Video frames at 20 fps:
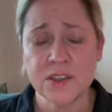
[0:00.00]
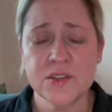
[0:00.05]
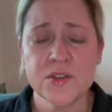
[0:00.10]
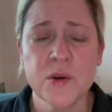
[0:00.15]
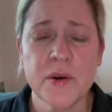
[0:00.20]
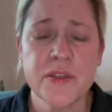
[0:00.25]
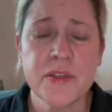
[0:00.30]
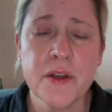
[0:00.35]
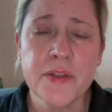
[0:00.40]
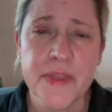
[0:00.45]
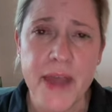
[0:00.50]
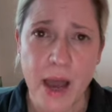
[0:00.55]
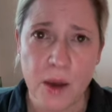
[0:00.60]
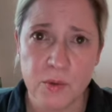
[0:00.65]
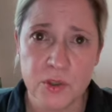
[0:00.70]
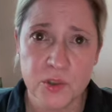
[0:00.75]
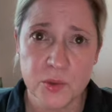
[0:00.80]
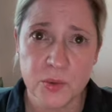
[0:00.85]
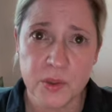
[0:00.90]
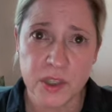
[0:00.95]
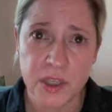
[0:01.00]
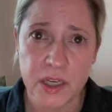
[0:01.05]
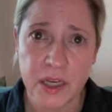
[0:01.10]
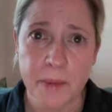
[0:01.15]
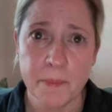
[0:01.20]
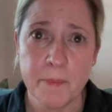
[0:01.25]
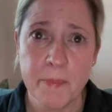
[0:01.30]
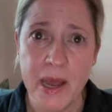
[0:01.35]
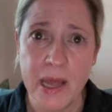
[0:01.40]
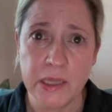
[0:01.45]
So I thought that was really
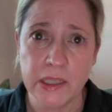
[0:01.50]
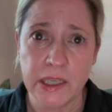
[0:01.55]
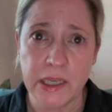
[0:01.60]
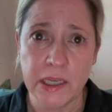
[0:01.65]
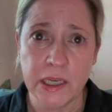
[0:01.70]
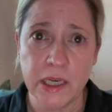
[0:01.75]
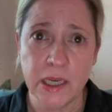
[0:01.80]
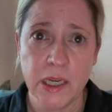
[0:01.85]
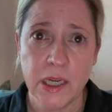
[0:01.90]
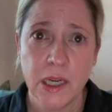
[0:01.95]
compelling.